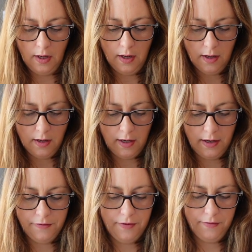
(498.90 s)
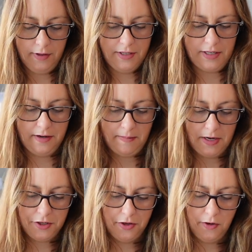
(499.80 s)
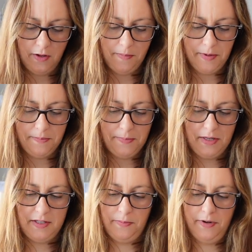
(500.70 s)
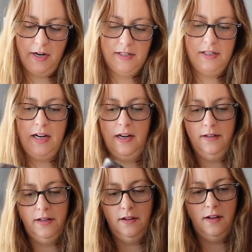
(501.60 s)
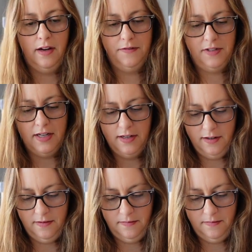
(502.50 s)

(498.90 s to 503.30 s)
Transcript: I haven't really done much at all. I'm a bit surprised at how little I've done.